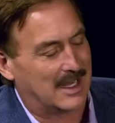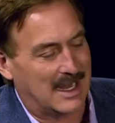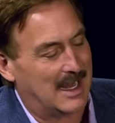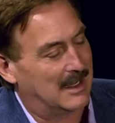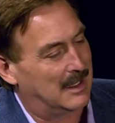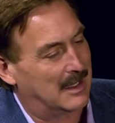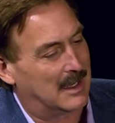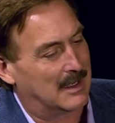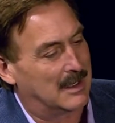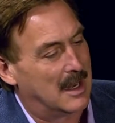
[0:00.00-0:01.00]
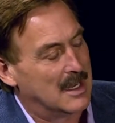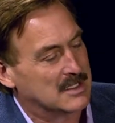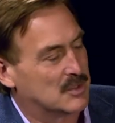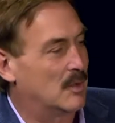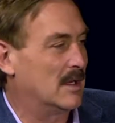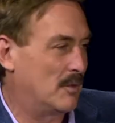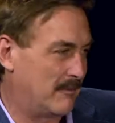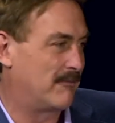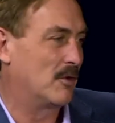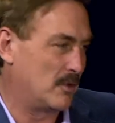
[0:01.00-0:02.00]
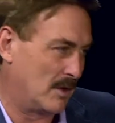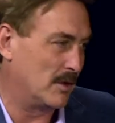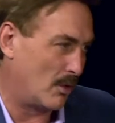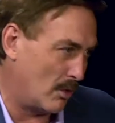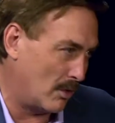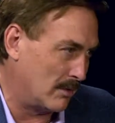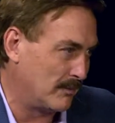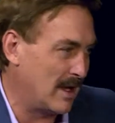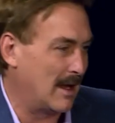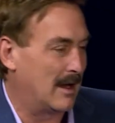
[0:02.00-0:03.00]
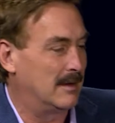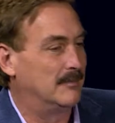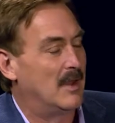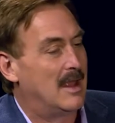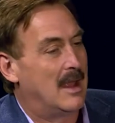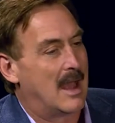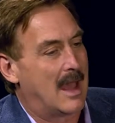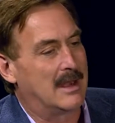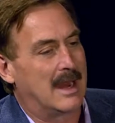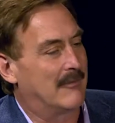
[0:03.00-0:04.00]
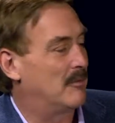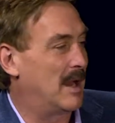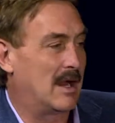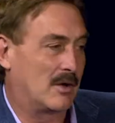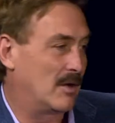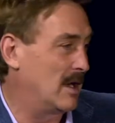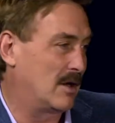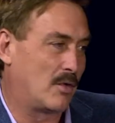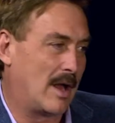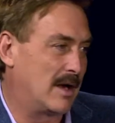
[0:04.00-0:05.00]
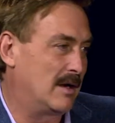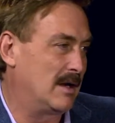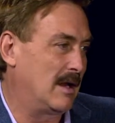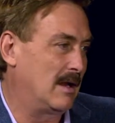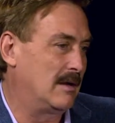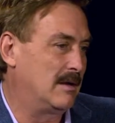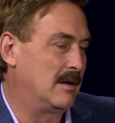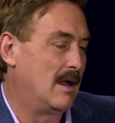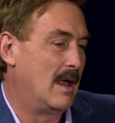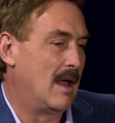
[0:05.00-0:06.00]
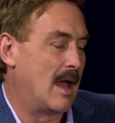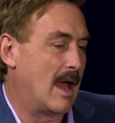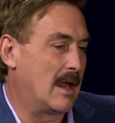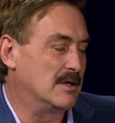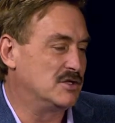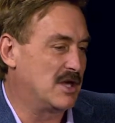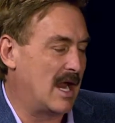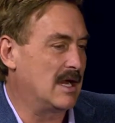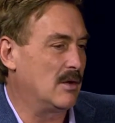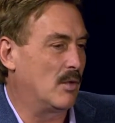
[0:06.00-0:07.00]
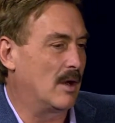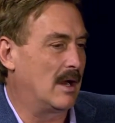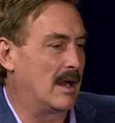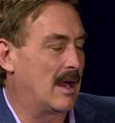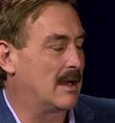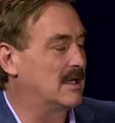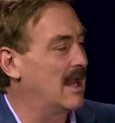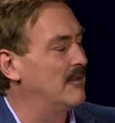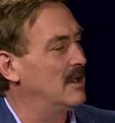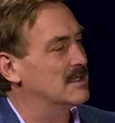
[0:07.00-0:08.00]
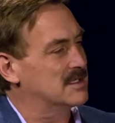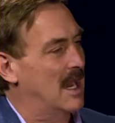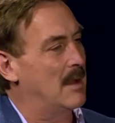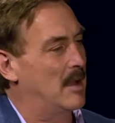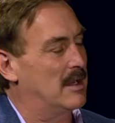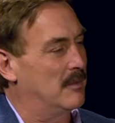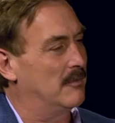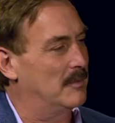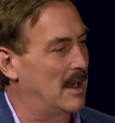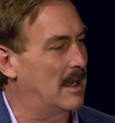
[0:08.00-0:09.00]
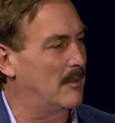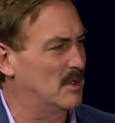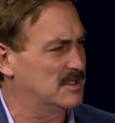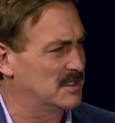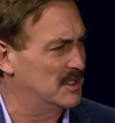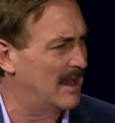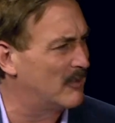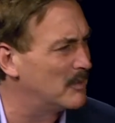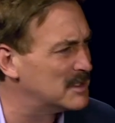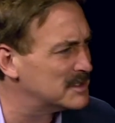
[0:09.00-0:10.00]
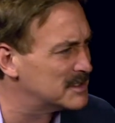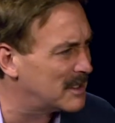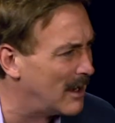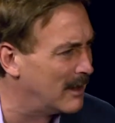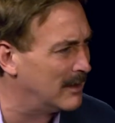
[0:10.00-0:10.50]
like 80. And so we went further in the hole. And I didn't have a bank or any credit. And in January, I had given this guy my number. He says, you have a business card?